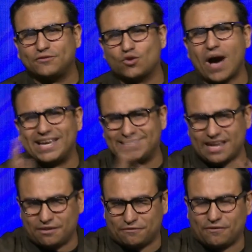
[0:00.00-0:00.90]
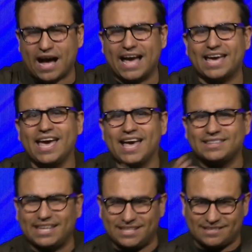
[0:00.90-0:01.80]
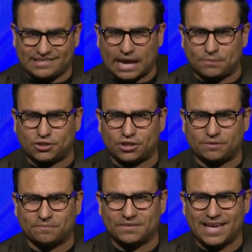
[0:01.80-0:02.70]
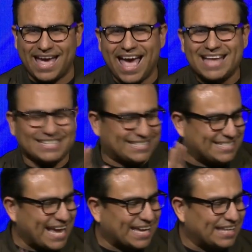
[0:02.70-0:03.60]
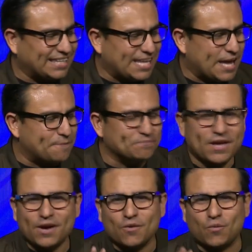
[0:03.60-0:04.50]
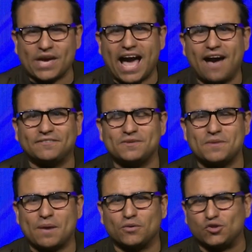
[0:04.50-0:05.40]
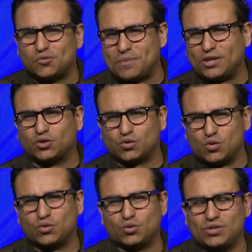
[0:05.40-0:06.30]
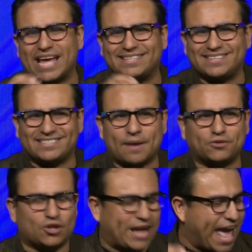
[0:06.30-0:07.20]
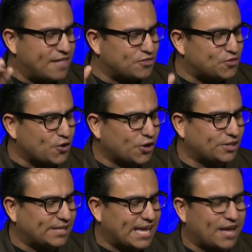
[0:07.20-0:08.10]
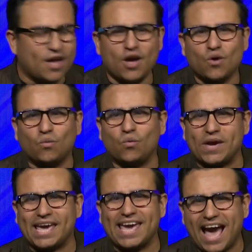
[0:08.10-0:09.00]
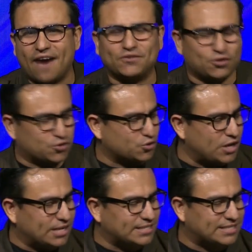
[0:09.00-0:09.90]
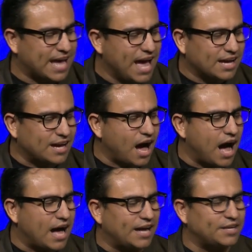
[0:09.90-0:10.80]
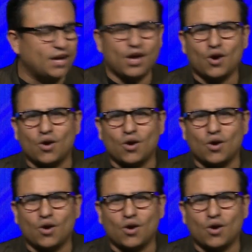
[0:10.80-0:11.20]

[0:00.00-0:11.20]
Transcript: have to identify the deception. Secondly, we have to be able to speak truth to that deception. And thirdly, we have to trust God